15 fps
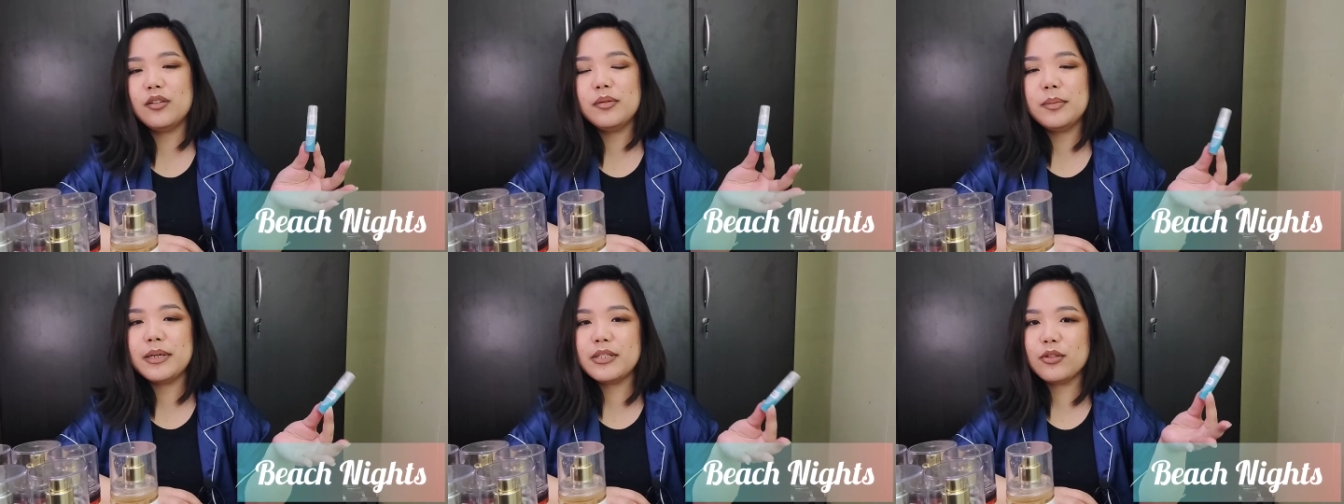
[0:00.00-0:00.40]

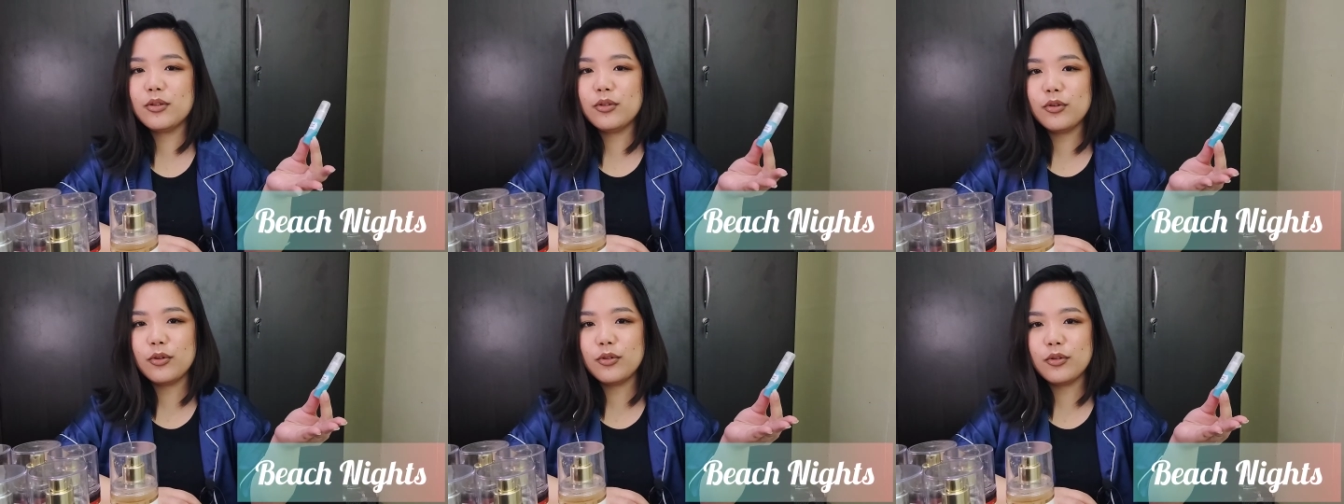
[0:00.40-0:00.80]
Lumabas
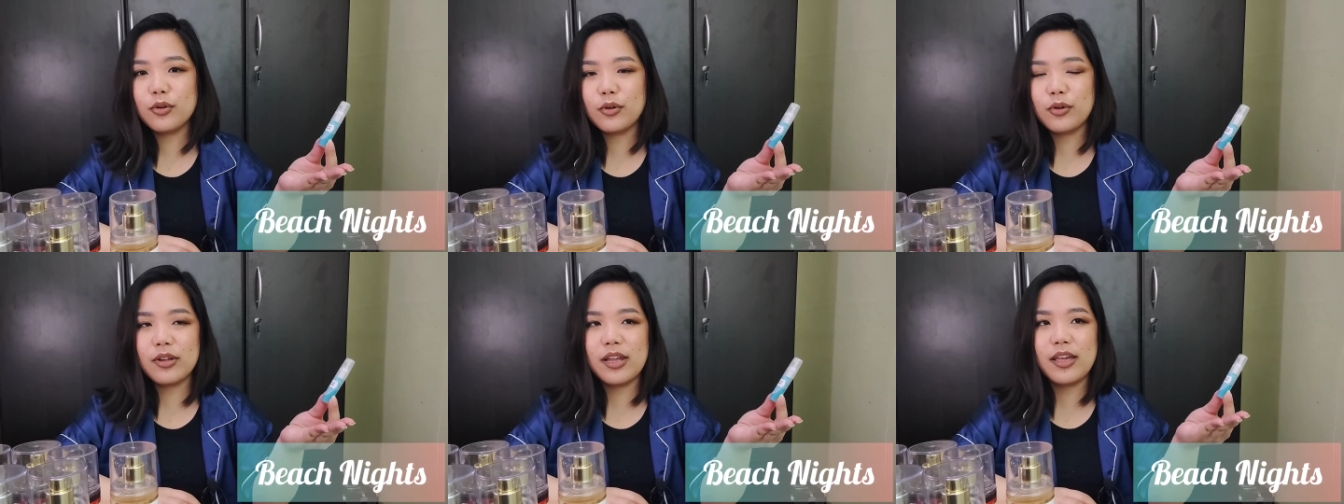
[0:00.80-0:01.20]
to
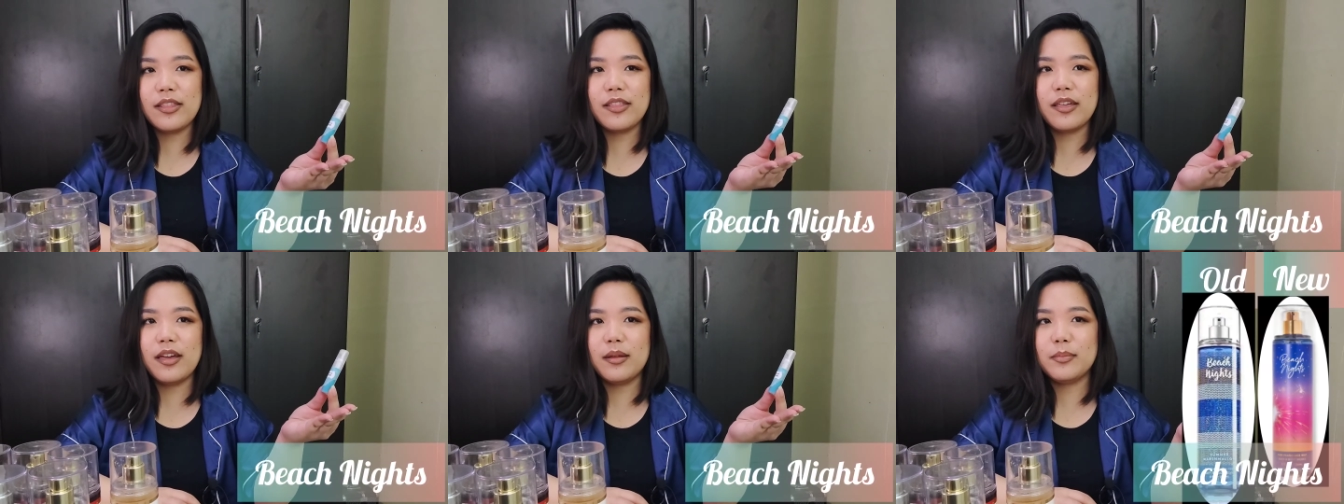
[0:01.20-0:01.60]
noon-noon,
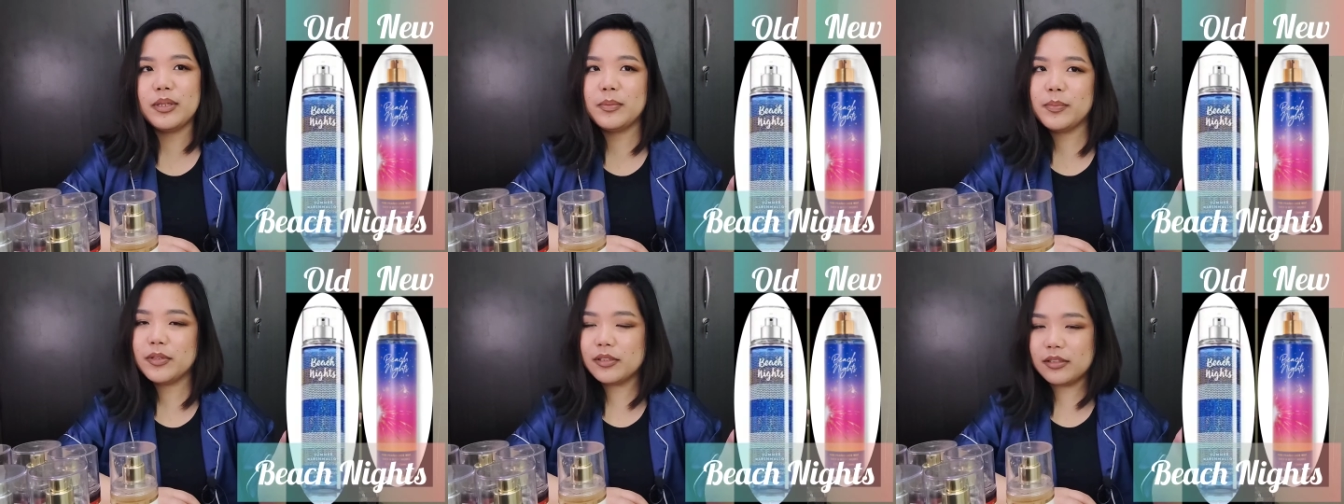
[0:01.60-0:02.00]
and then
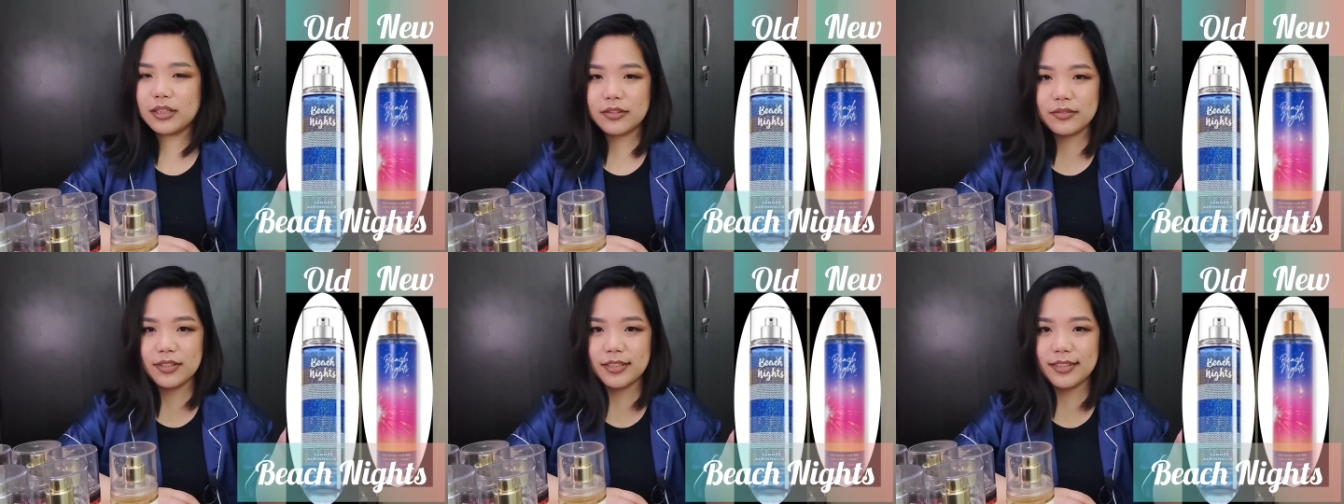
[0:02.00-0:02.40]
people
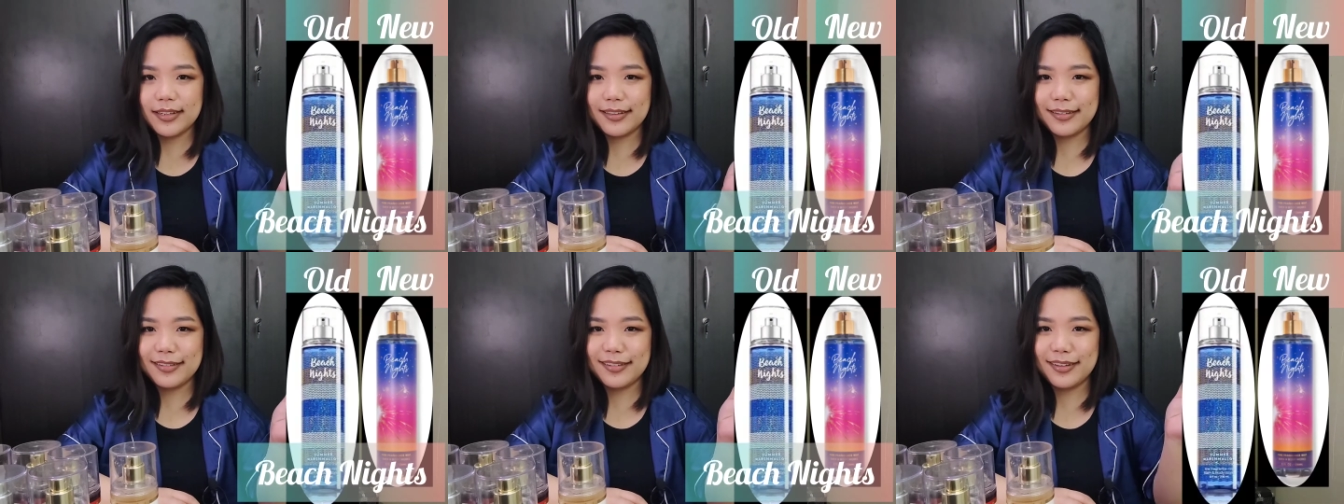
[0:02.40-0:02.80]
loved it,
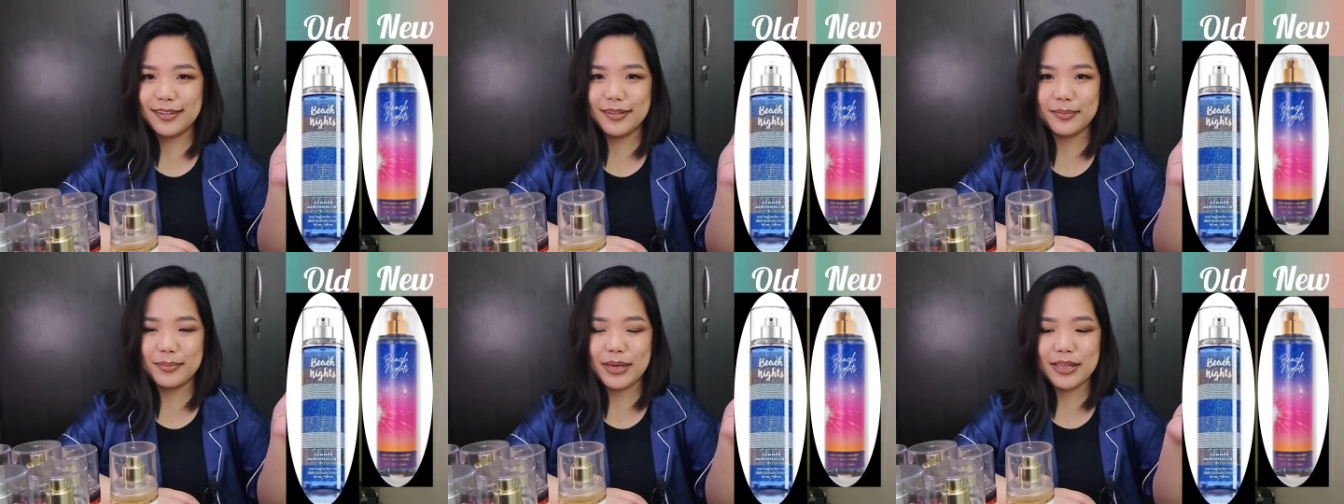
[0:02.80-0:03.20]
and
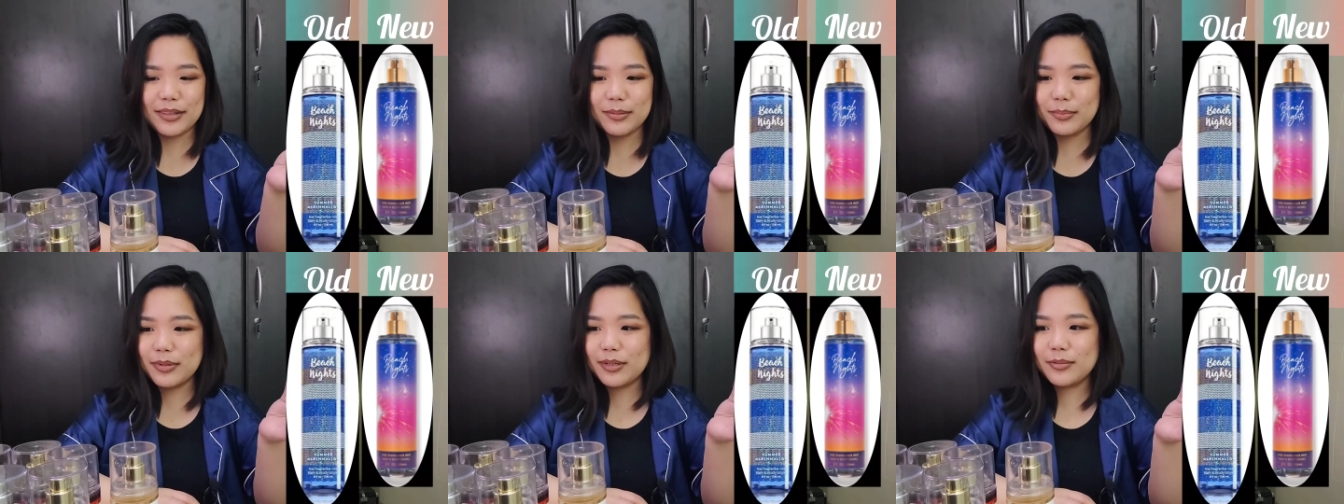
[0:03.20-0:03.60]
then Bath
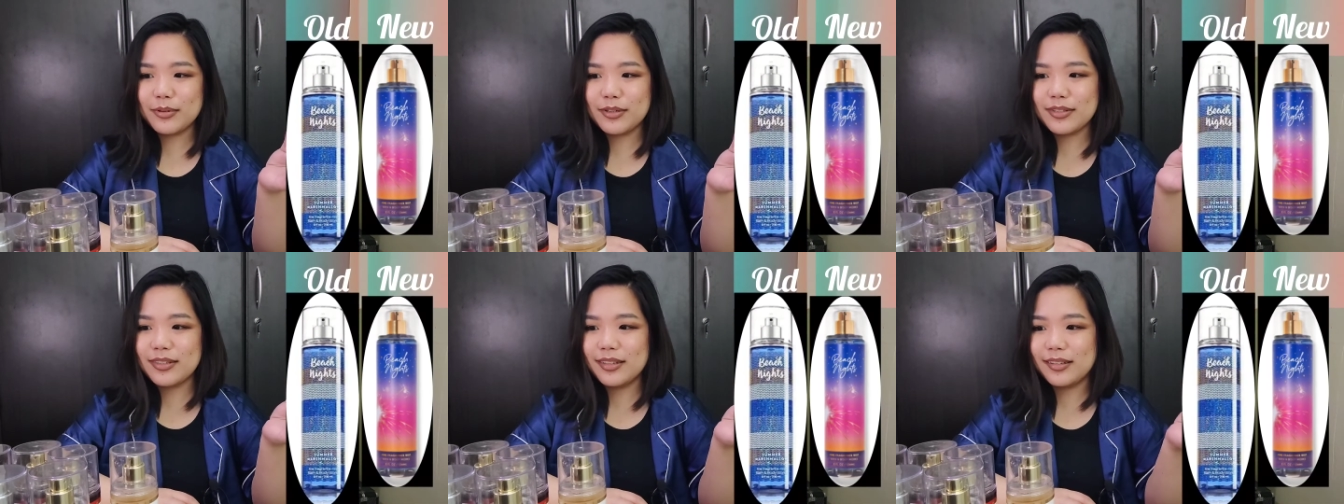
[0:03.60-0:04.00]
and Body
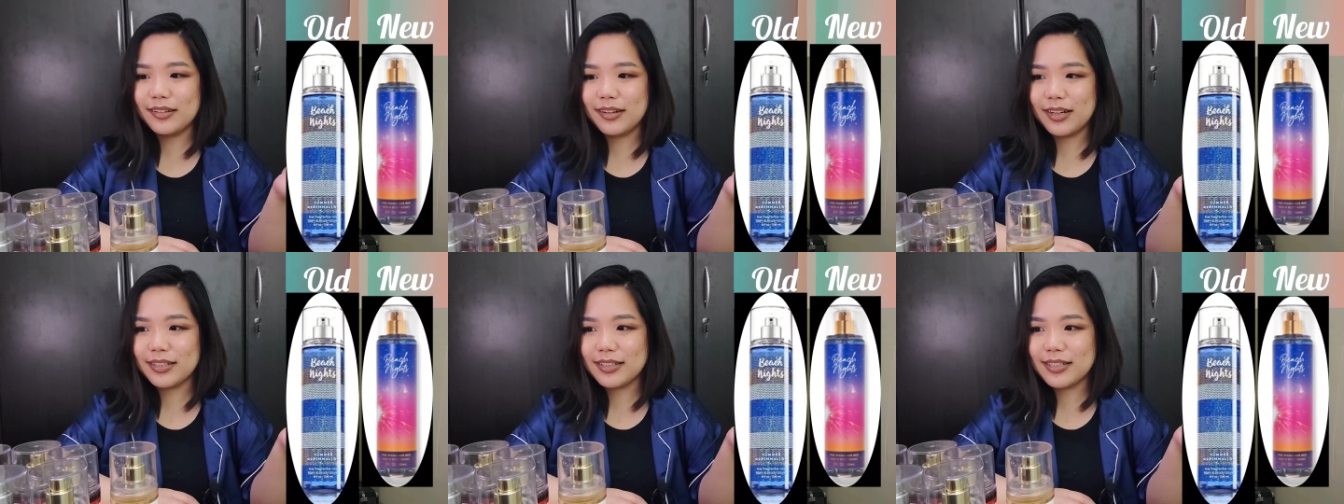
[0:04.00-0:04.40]
Works did
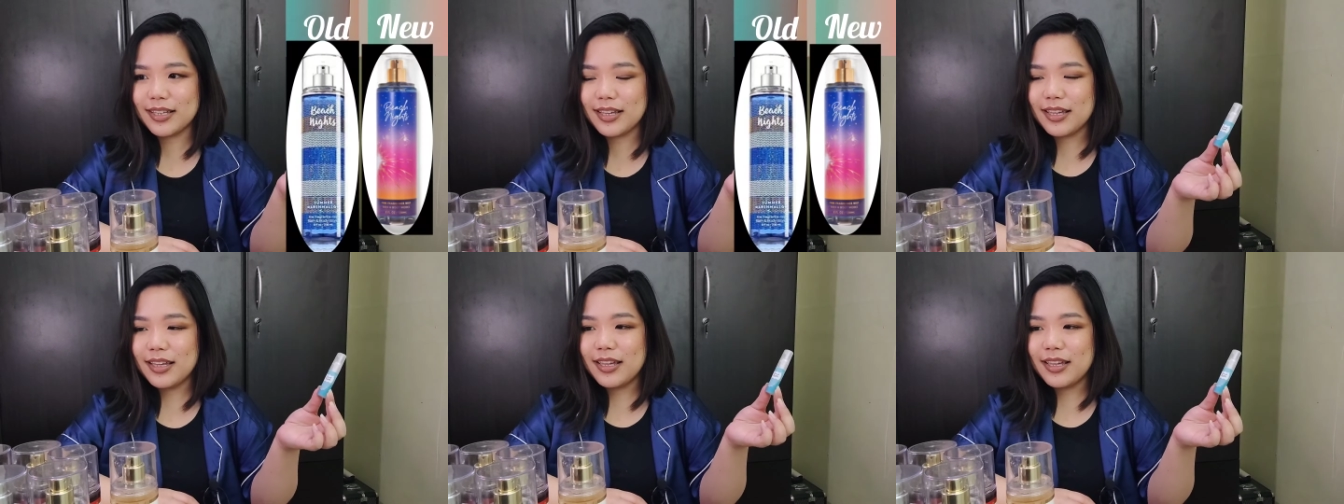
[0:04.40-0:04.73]
not